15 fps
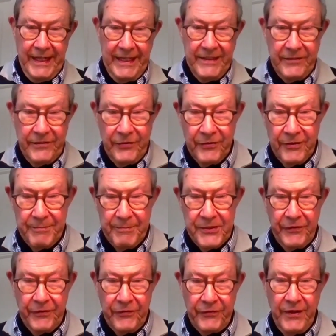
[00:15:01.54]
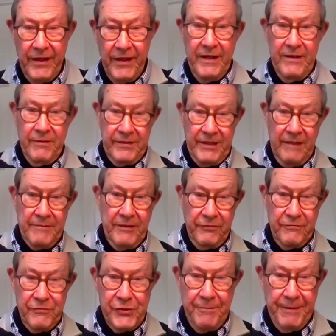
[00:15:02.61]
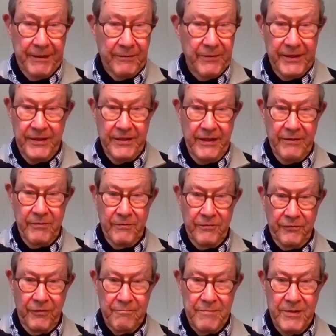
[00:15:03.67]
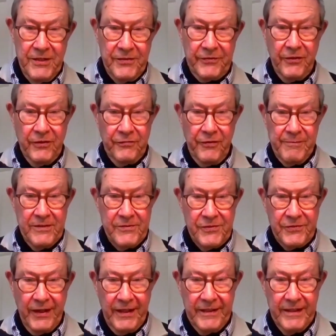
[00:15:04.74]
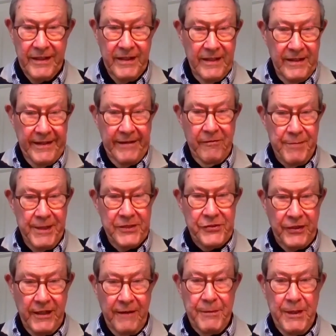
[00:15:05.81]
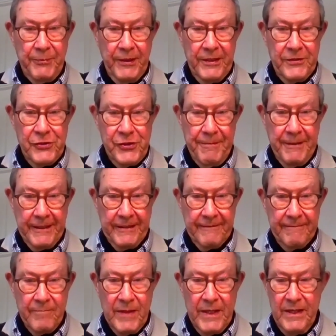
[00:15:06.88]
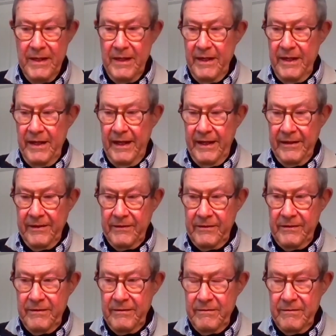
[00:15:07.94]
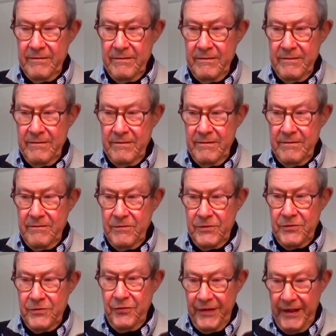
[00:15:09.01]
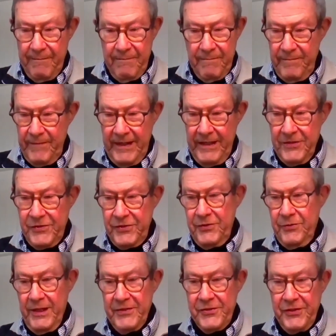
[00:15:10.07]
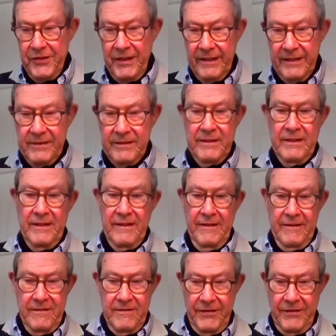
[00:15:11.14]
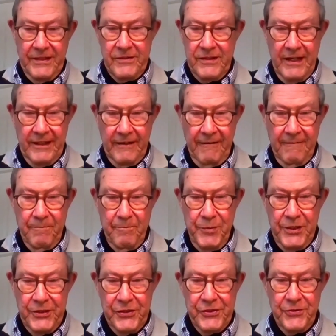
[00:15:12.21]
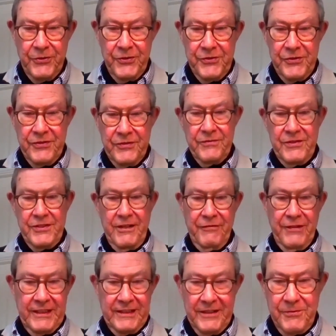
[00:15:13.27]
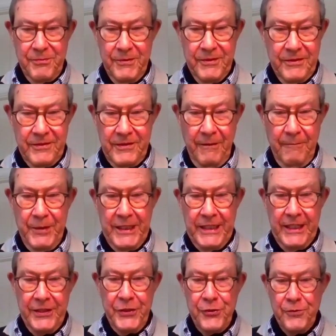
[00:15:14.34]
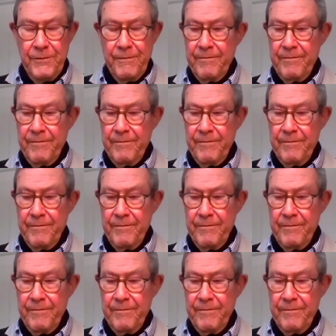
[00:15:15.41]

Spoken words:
into the business were coming from shipping, whether they were from Maersk or from outside. They were basically people in shipping. And to them, as to us earlier, things like purchase orders and stuff like this were completely new.